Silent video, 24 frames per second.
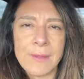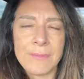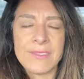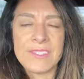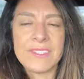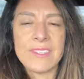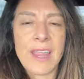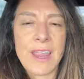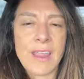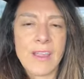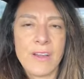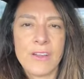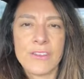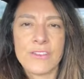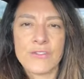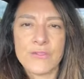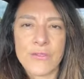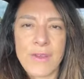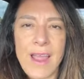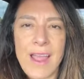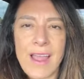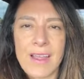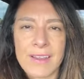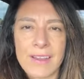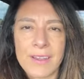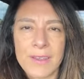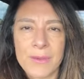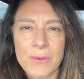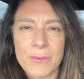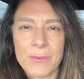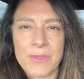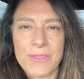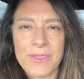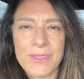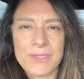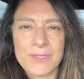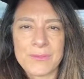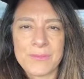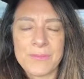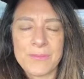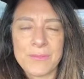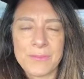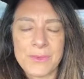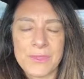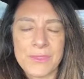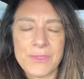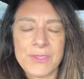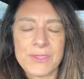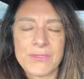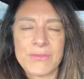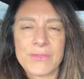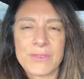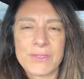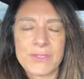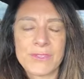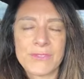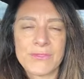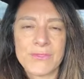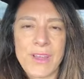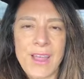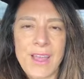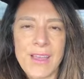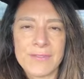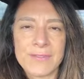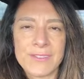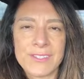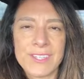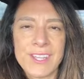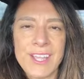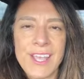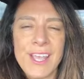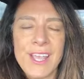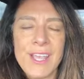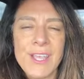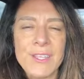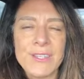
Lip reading: am staying on track with this first draft.